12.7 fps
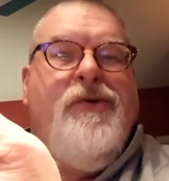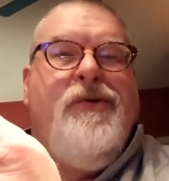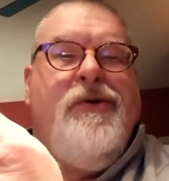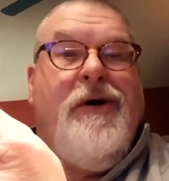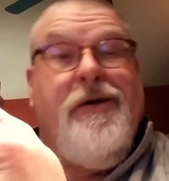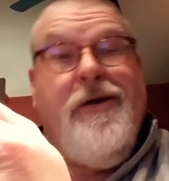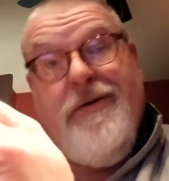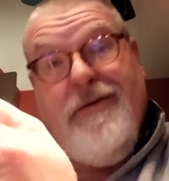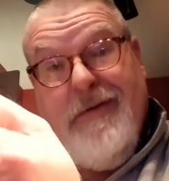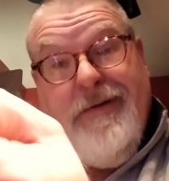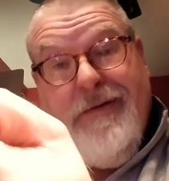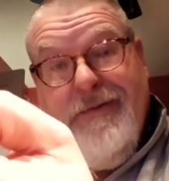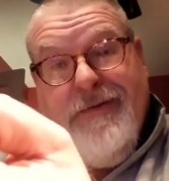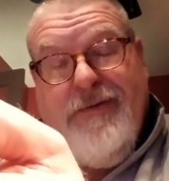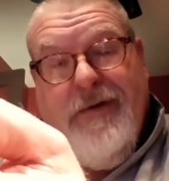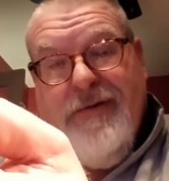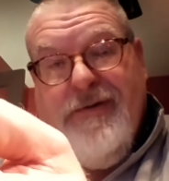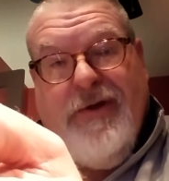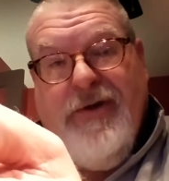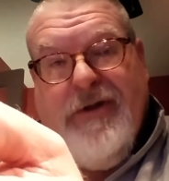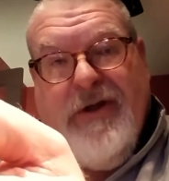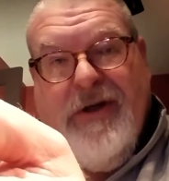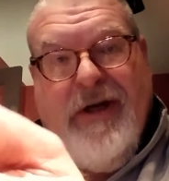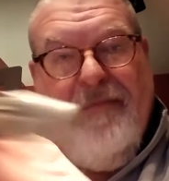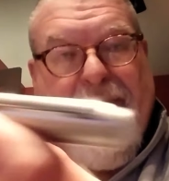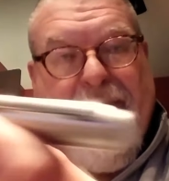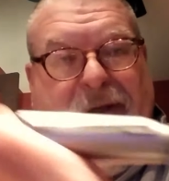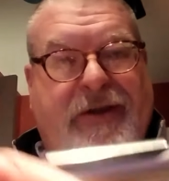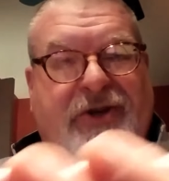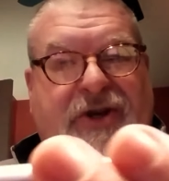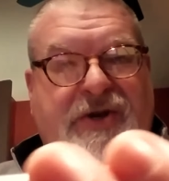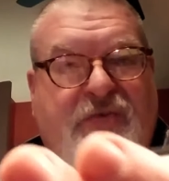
it's good looking, but there just